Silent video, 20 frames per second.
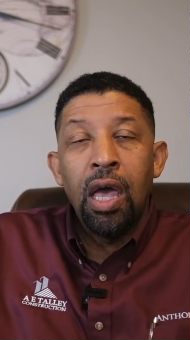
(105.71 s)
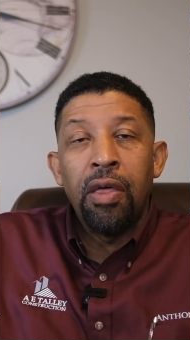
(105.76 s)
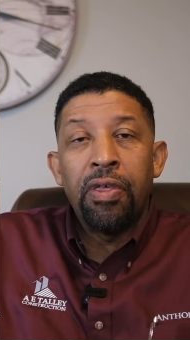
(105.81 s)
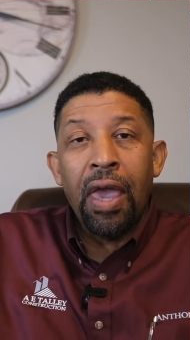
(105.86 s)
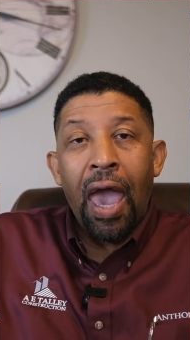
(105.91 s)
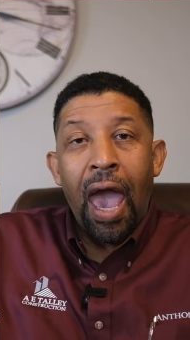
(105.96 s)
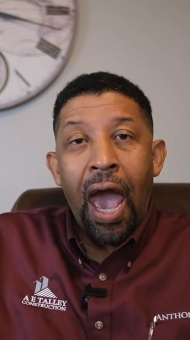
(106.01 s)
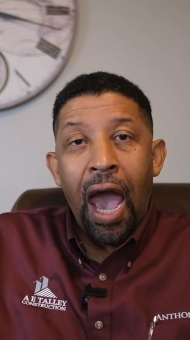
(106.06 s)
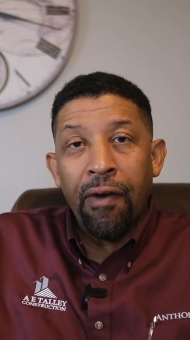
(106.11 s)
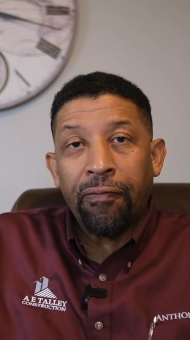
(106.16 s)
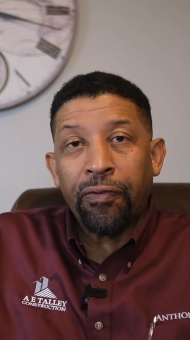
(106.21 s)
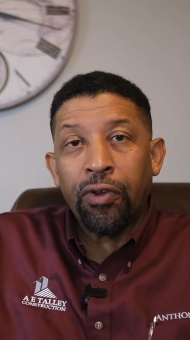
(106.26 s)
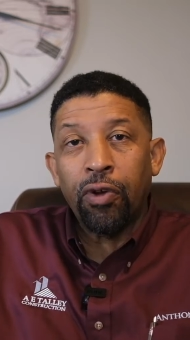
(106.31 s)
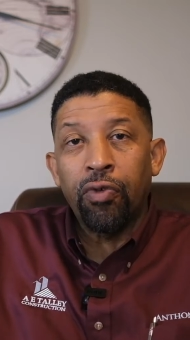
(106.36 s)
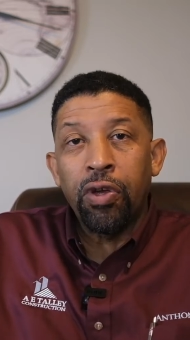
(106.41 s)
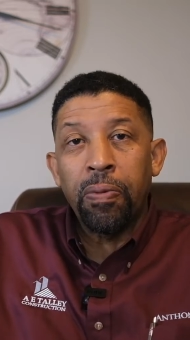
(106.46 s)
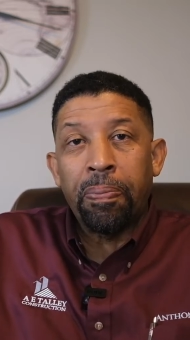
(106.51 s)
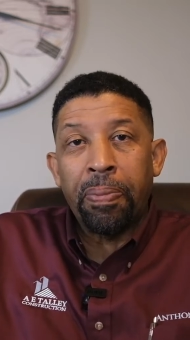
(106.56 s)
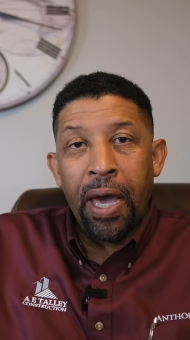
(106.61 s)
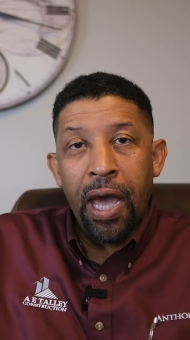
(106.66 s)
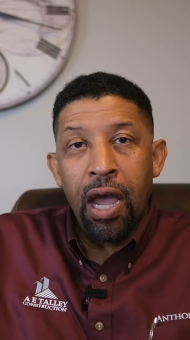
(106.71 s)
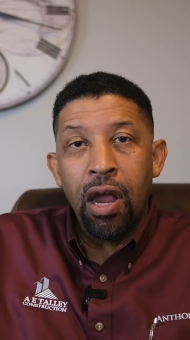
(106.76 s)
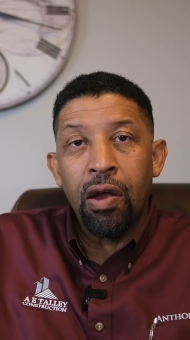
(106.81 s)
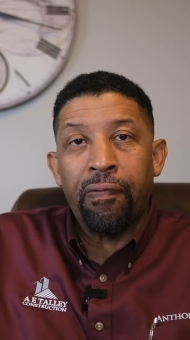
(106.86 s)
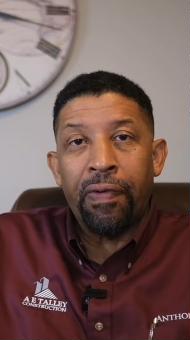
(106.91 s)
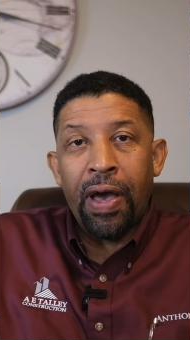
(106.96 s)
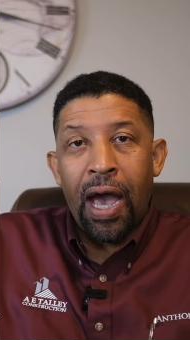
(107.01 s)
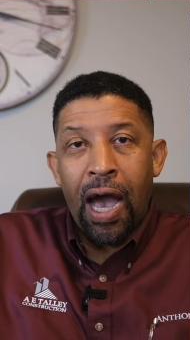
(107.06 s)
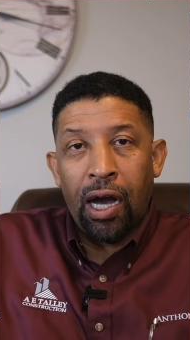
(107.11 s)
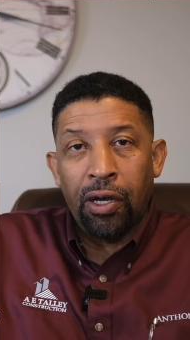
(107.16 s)
The after repair
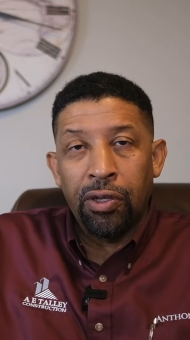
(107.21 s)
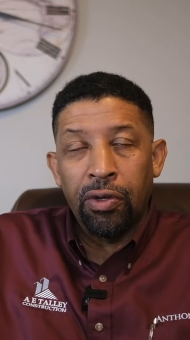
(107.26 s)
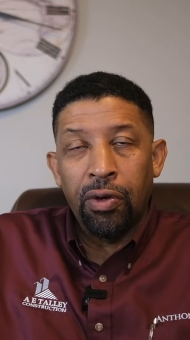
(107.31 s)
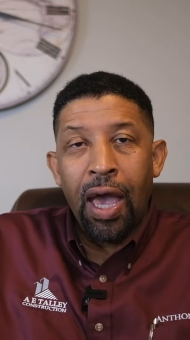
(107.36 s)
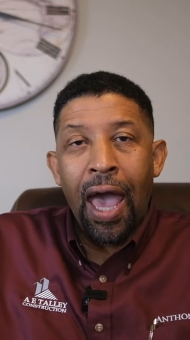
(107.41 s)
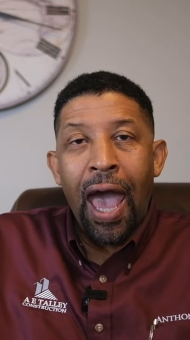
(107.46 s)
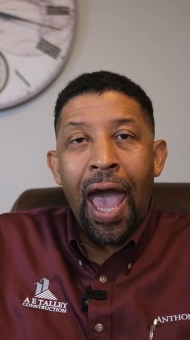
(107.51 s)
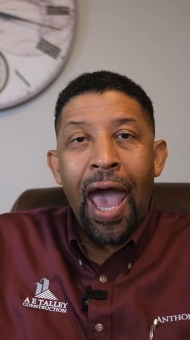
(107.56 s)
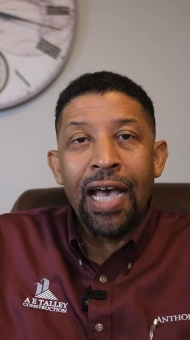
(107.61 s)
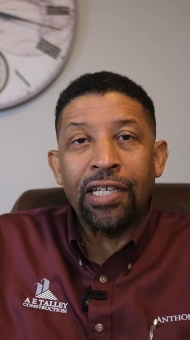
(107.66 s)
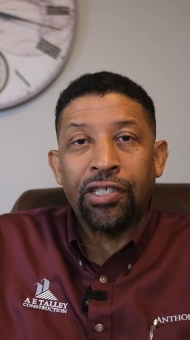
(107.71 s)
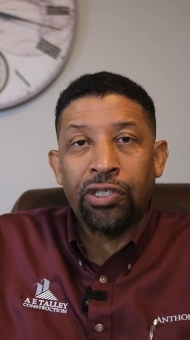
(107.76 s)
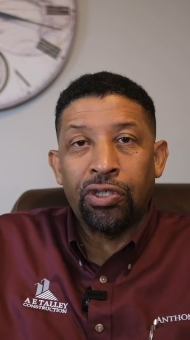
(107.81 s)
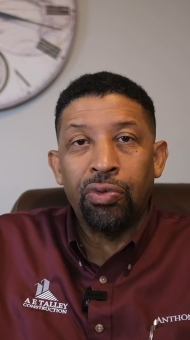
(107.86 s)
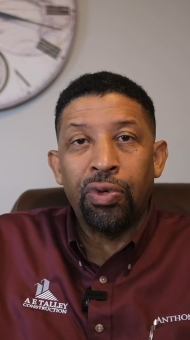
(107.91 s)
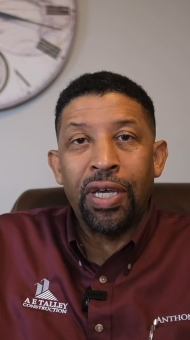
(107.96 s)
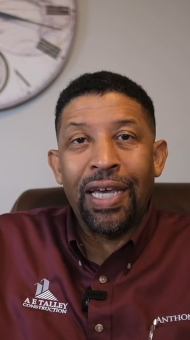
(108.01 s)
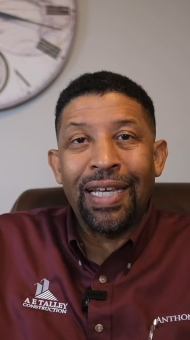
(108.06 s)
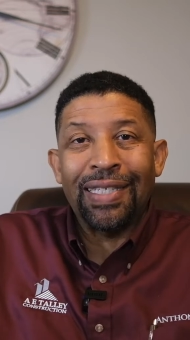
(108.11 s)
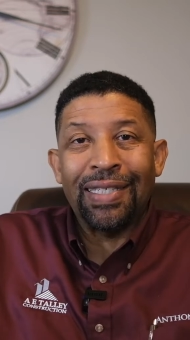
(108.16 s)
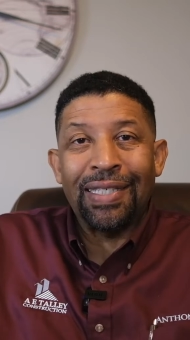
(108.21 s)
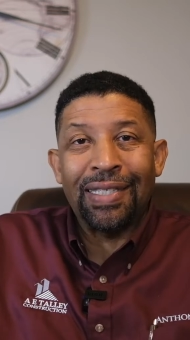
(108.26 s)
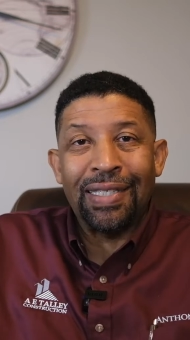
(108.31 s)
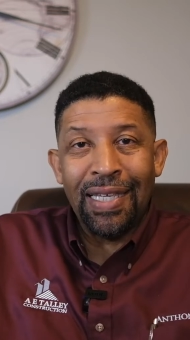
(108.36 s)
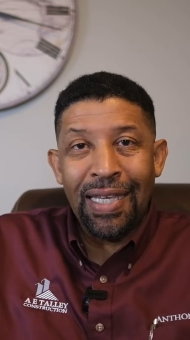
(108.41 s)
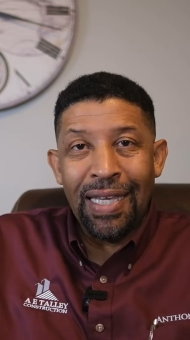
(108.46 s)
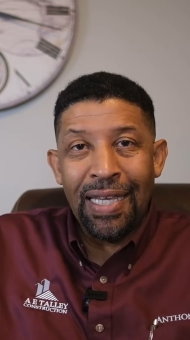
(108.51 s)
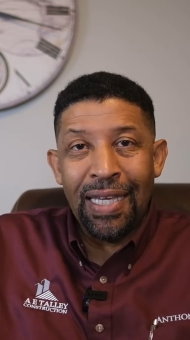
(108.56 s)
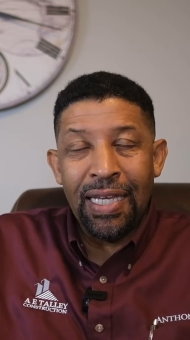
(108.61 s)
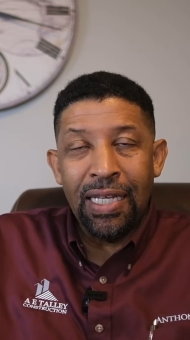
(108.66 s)
value has to
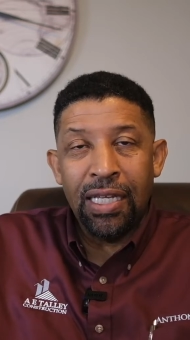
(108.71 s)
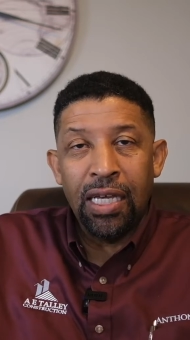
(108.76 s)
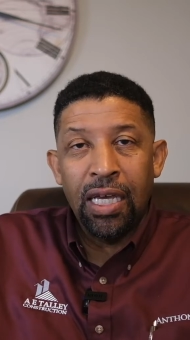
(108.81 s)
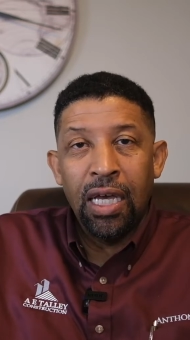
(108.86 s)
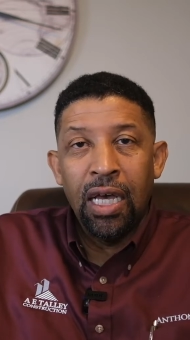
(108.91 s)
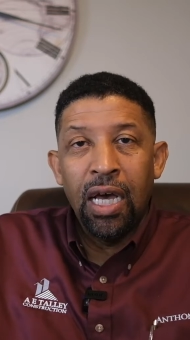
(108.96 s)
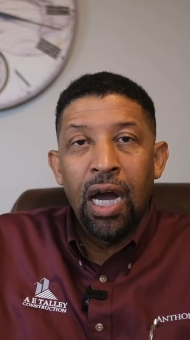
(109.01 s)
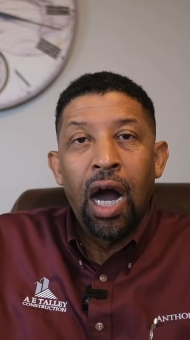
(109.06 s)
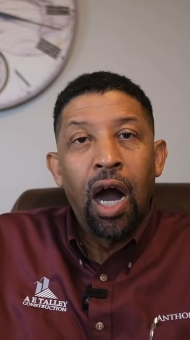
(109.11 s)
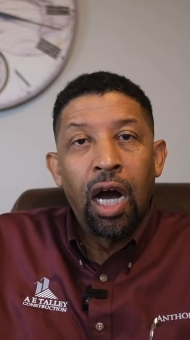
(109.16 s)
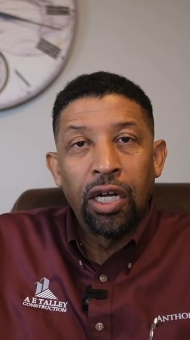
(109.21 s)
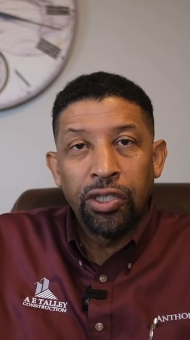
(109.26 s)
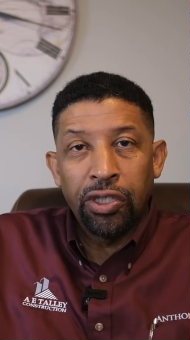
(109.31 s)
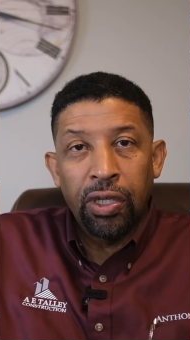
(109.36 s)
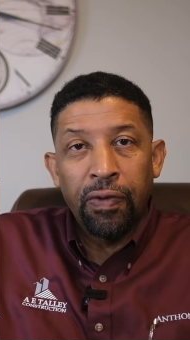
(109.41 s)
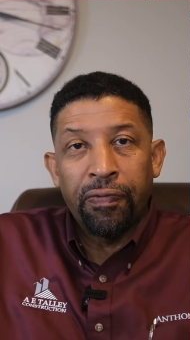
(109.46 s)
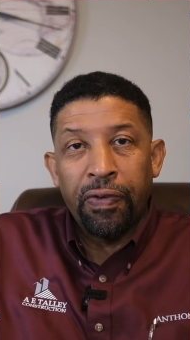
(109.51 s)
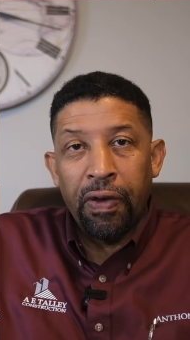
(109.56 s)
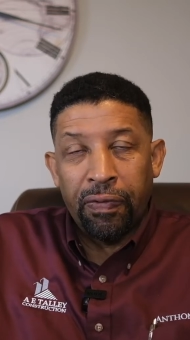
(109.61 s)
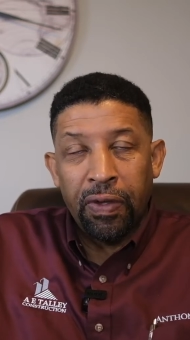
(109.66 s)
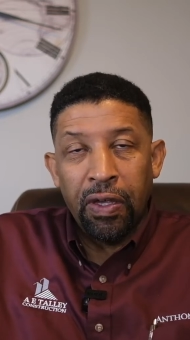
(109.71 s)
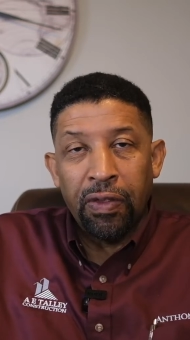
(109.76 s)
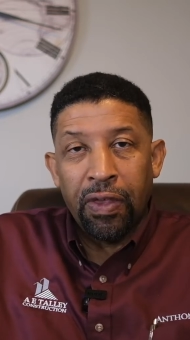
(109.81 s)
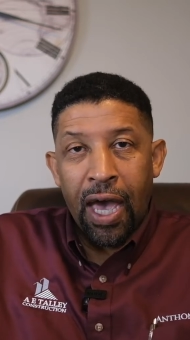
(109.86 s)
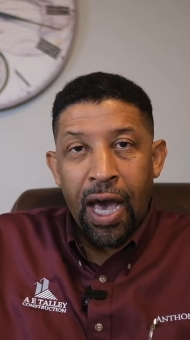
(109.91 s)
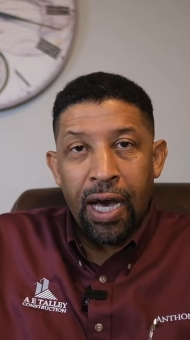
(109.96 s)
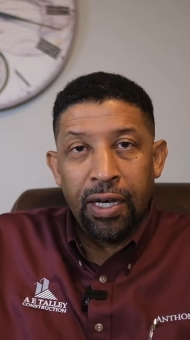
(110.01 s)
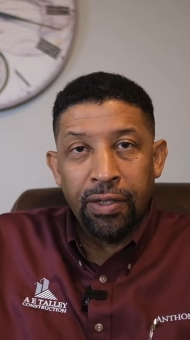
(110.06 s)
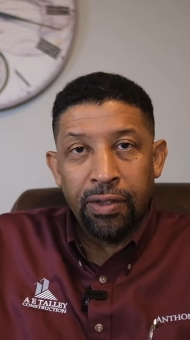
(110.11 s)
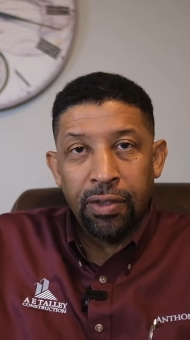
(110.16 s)
exceed
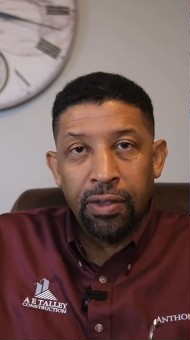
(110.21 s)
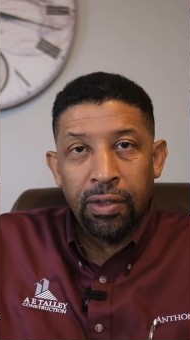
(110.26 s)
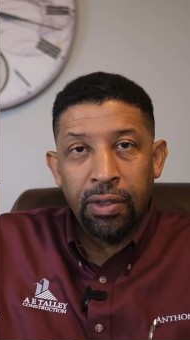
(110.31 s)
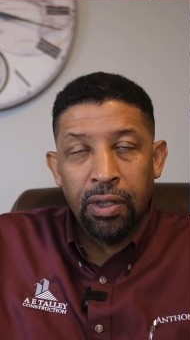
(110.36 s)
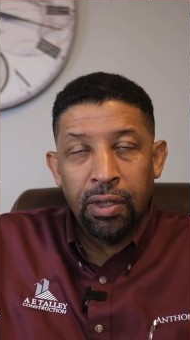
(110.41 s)
150000